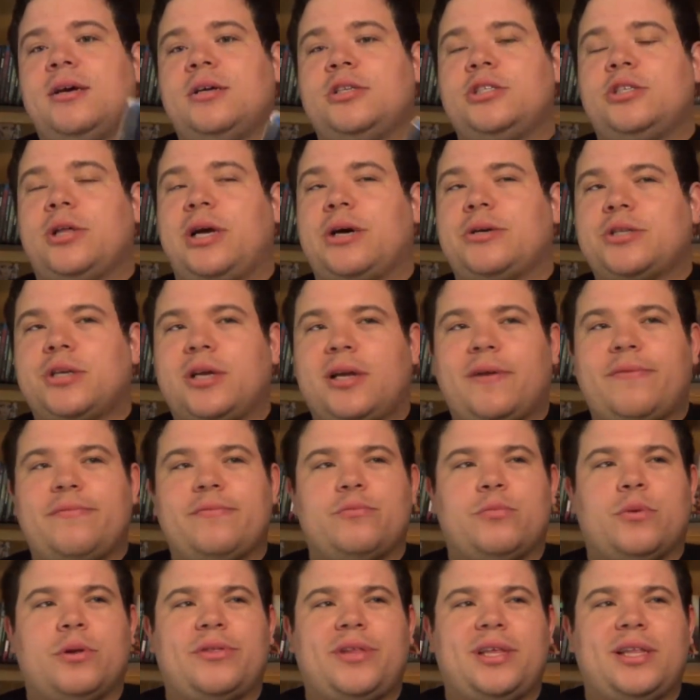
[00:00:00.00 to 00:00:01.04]
So that was kind
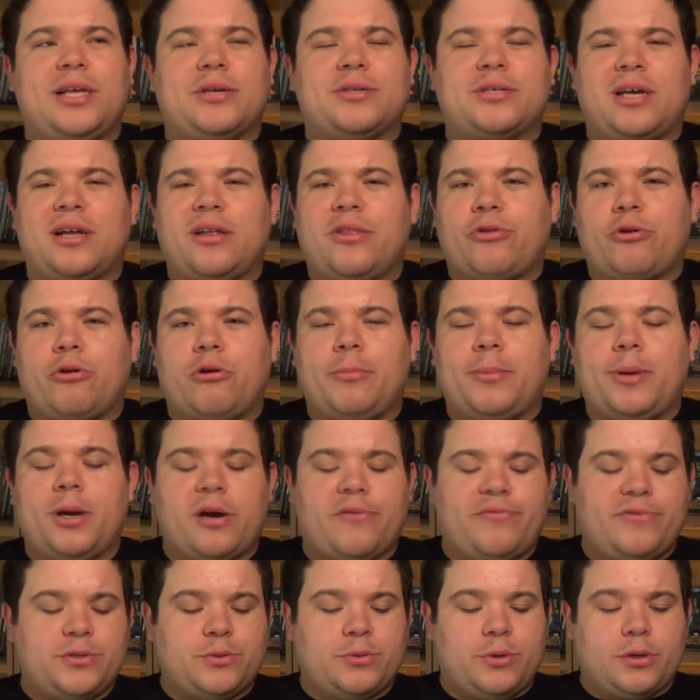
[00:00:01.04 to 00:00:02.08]
of one thing that was kind of throwing me
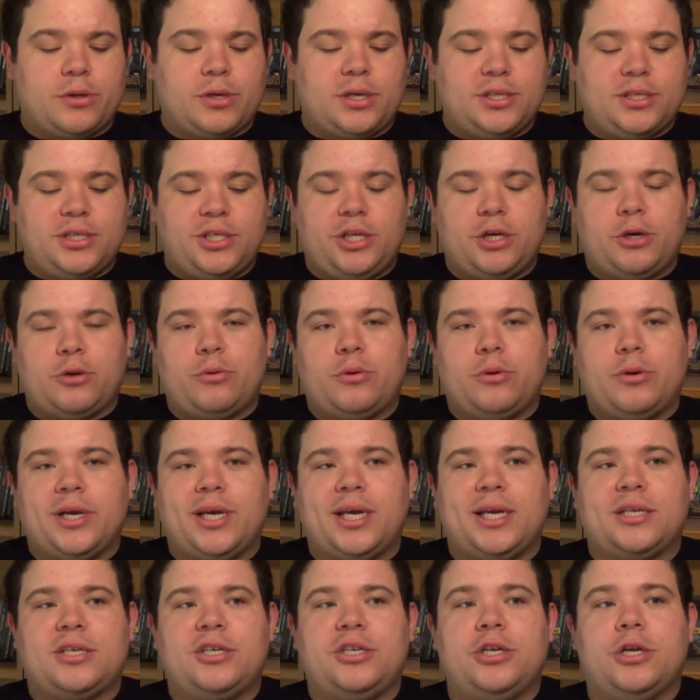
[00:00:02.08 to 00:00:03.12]
off as well, because you don't really
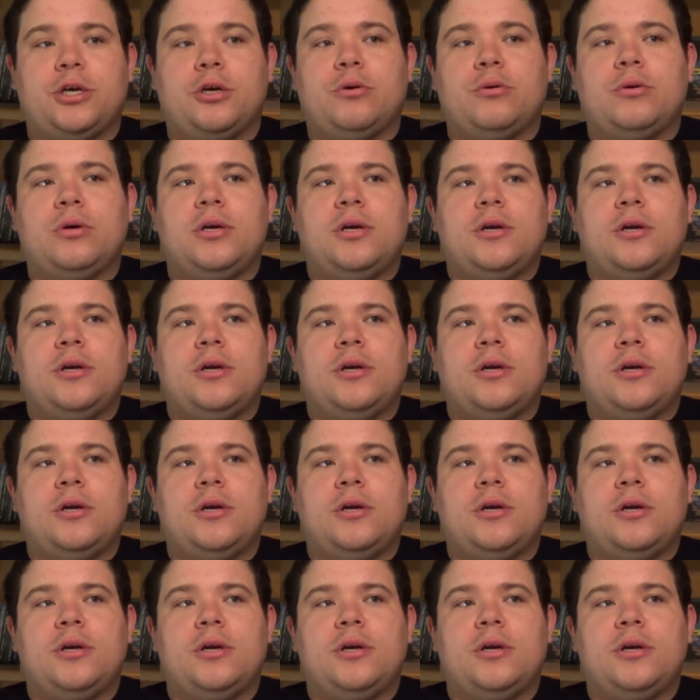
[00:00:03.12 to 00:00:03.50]
get to know